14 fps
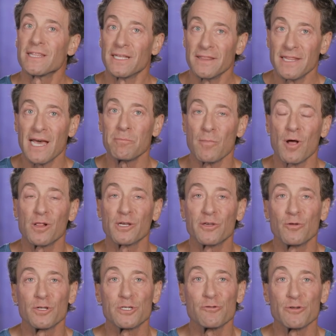then that
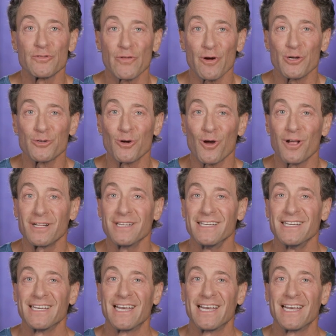molecule is resveratrol,